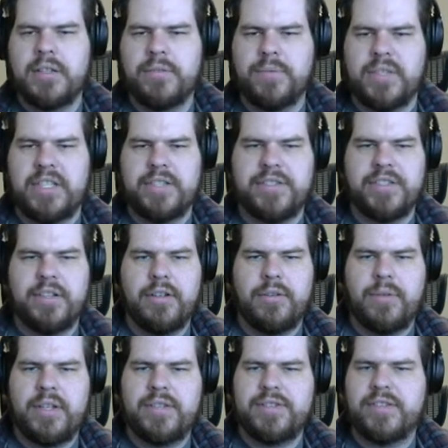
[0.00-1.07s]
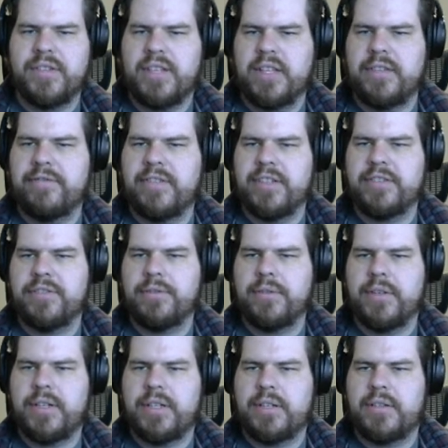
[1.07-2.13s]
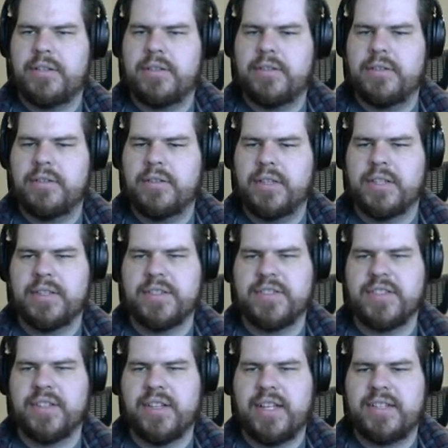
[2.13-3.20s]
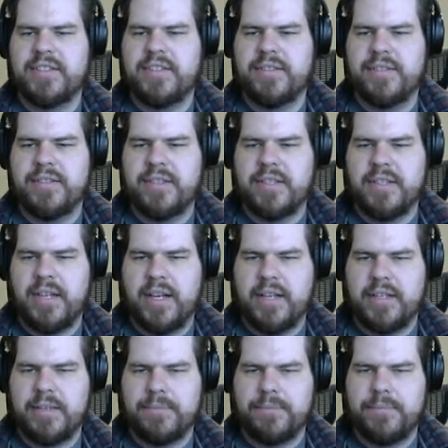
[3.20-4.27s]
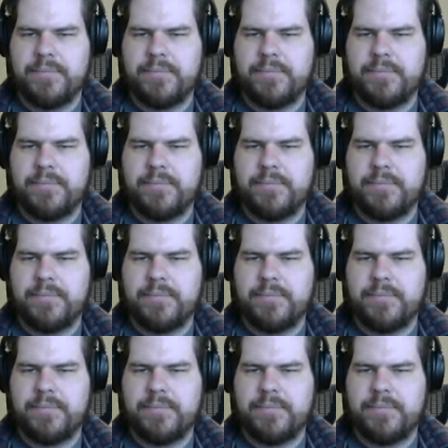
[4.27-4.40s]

We need to go into the inventory and select the item.